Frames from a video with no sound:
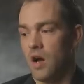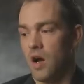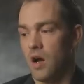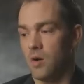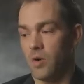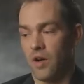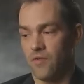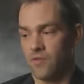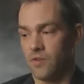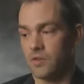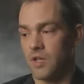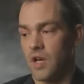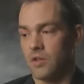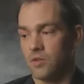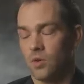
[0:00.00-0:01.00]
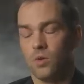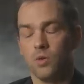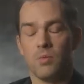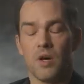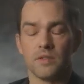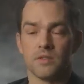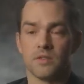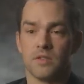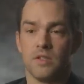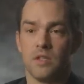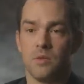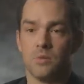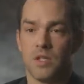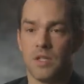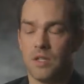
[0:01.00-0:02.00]
When I first got told about the
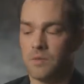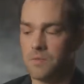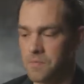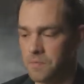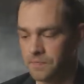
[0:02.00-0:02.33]
CDP,